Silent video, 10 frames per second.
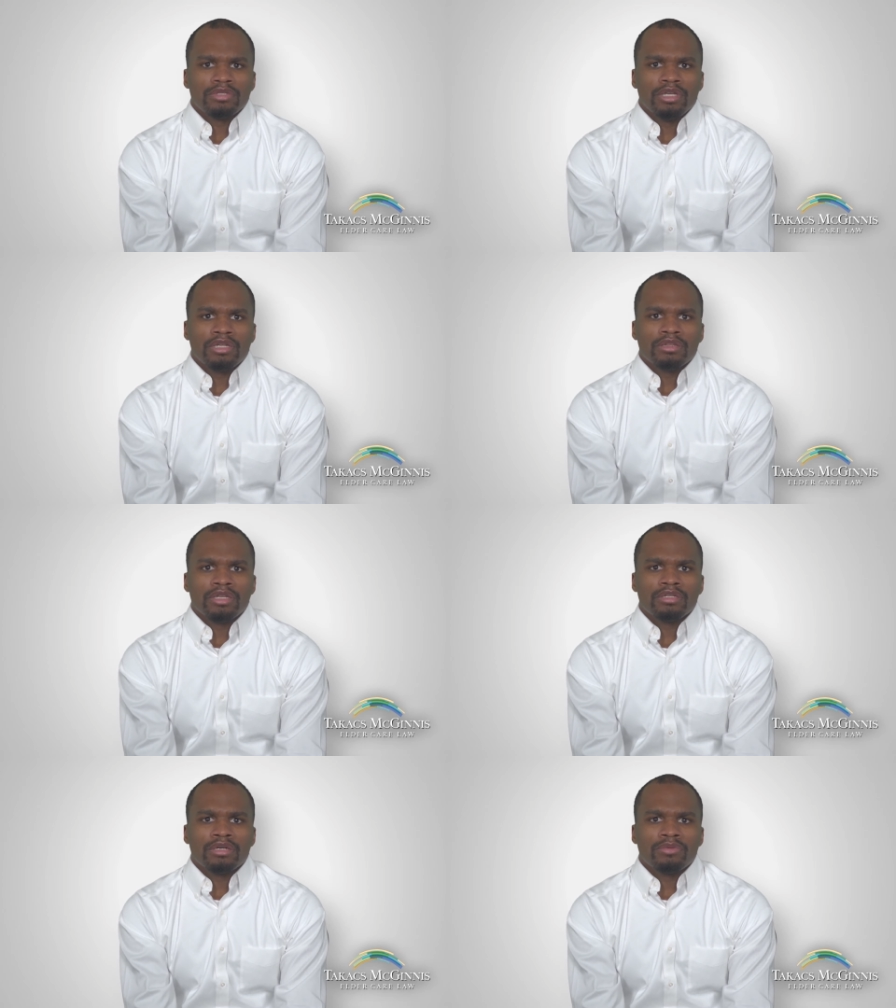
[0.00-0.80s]

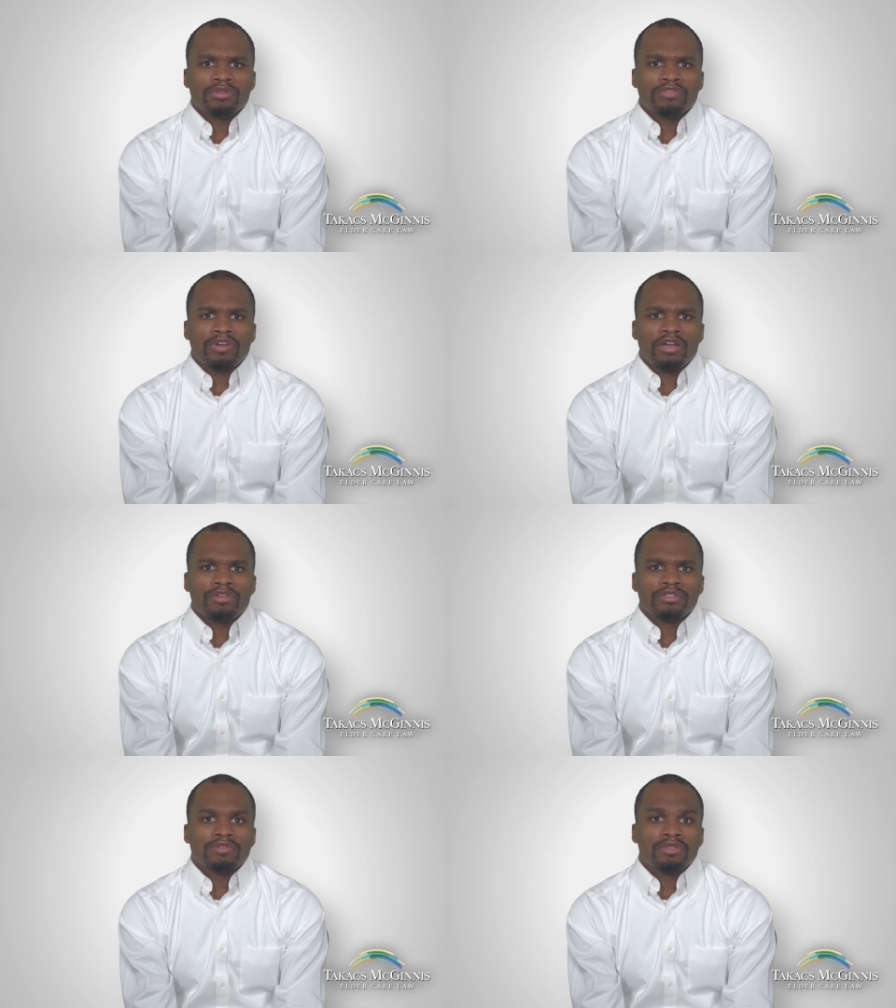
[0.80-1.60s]
Anything done within five
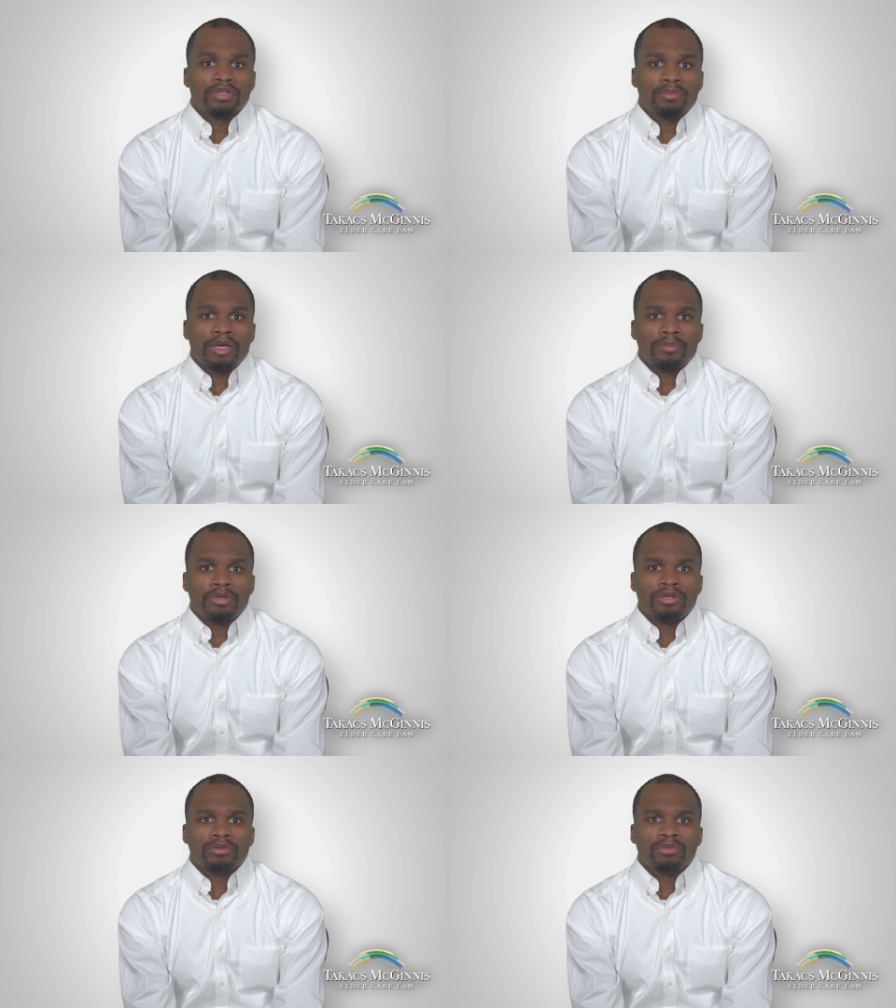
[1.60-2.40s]
years of the look-back
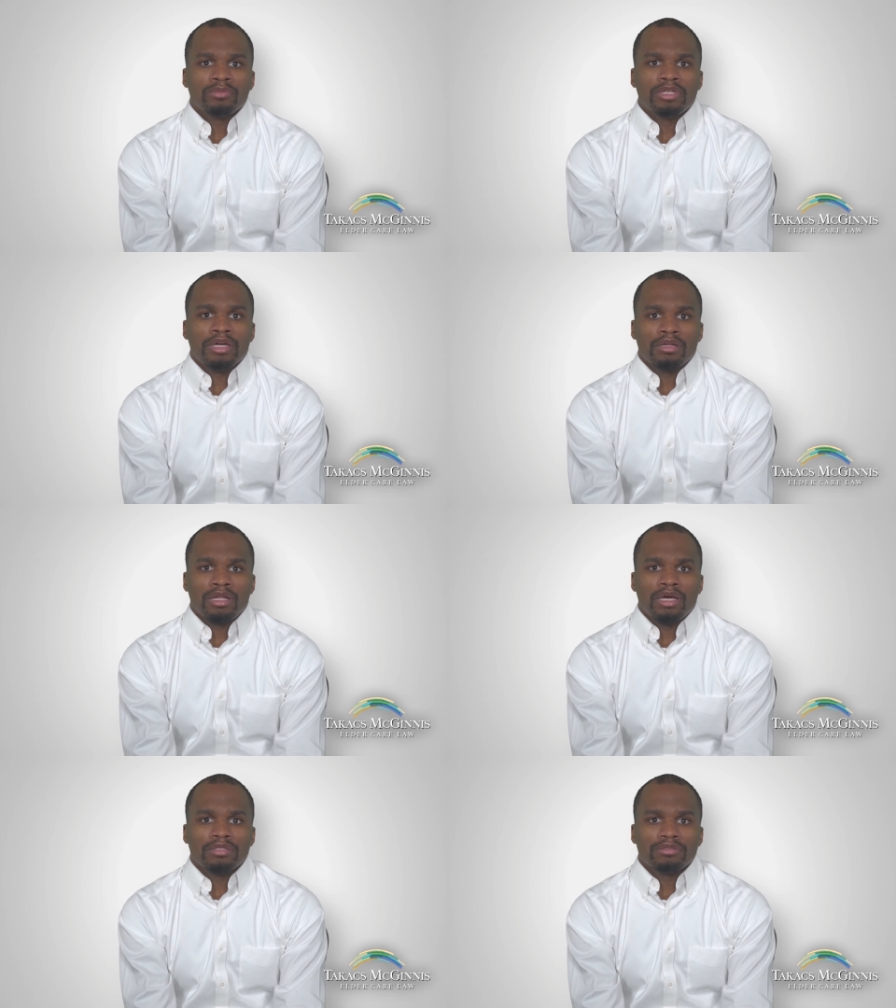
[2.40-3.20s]
period will be
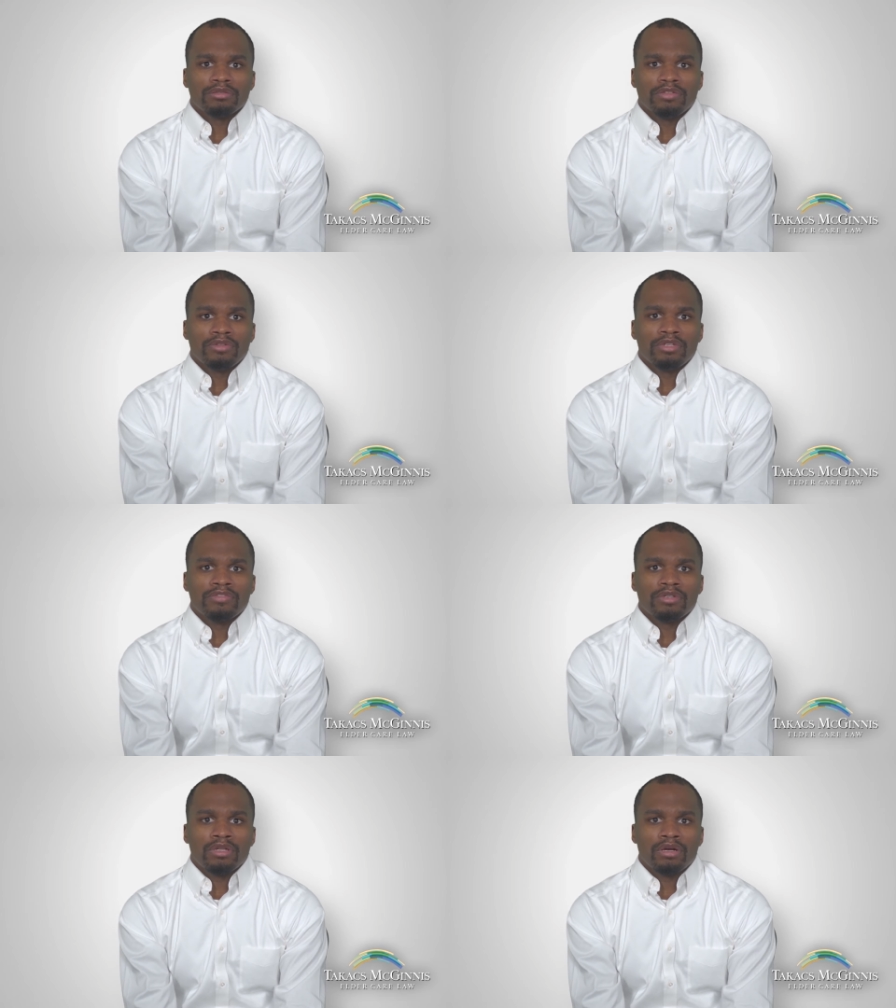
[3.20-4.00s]
analyzed. If you
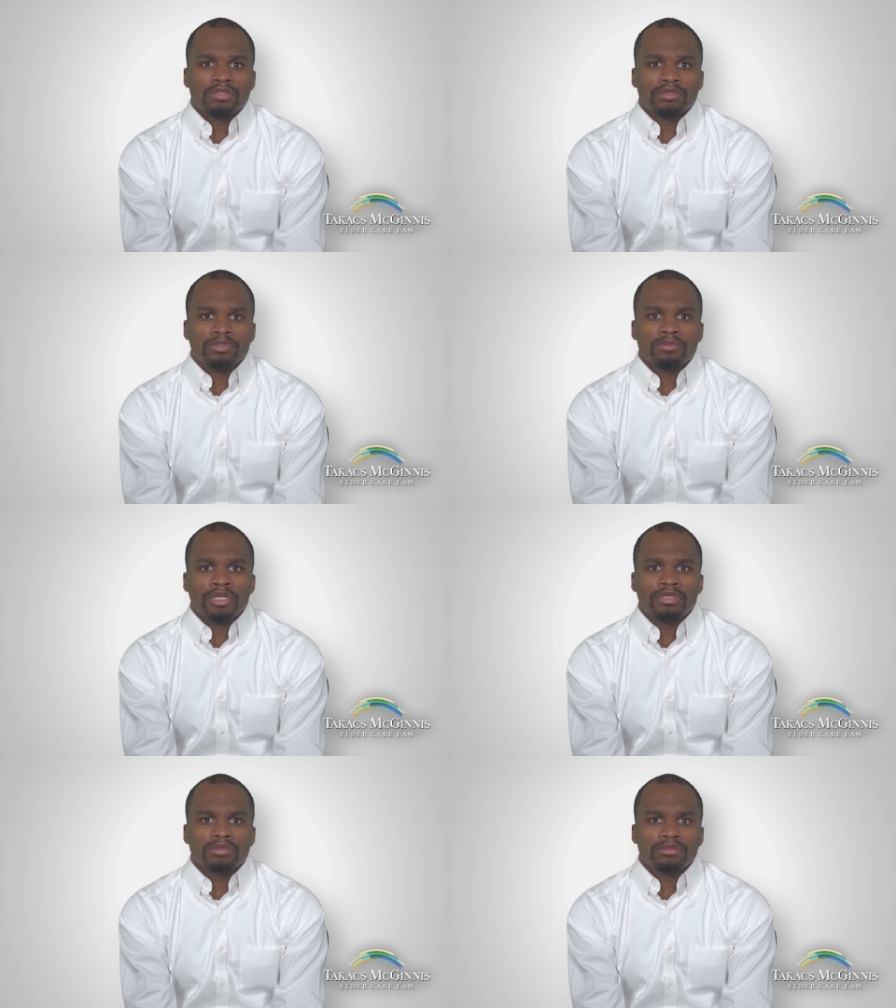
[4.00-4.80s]
gifted a large sum of
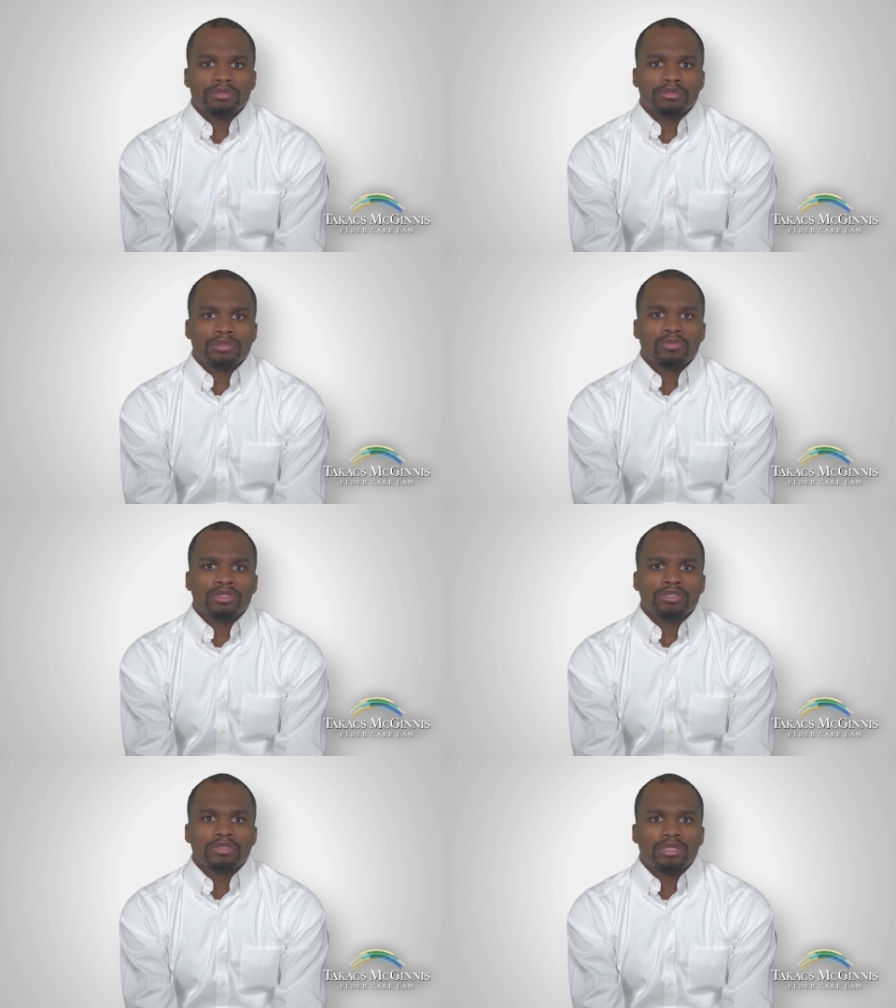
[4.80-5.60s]
money to
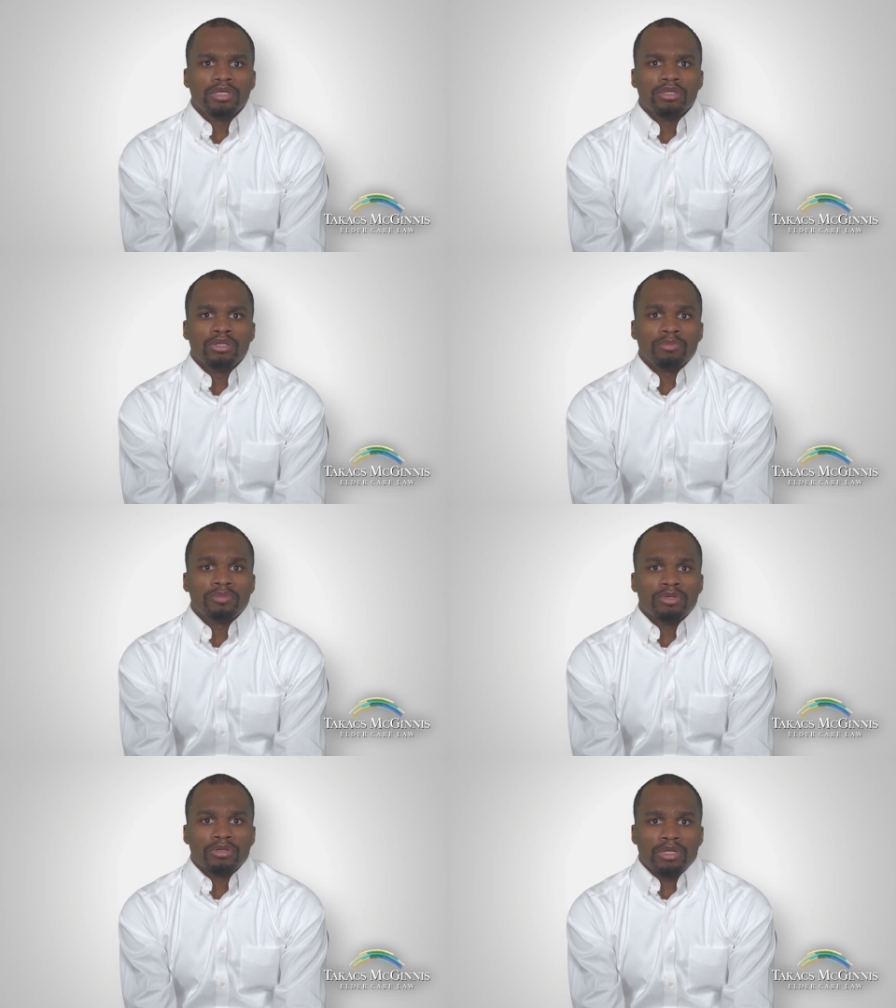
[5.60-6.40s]
someone, you could
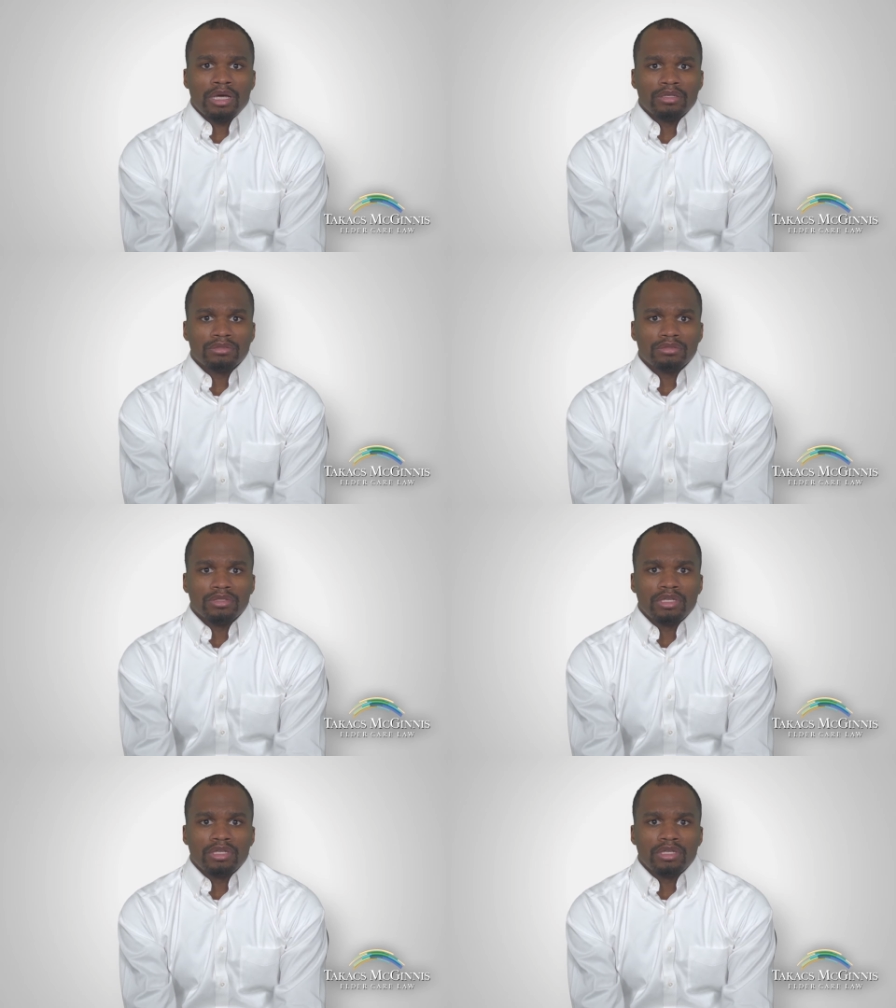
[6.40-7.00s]
be penalized.